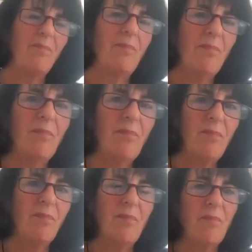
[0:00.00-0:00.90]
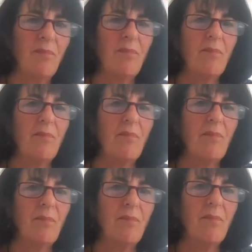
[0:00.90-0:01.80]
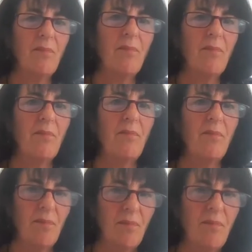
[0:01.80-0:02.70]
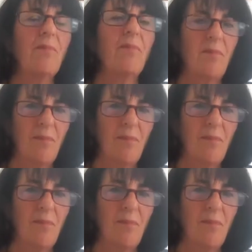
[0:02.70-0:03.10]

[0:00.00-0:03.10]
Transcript: where I think informed help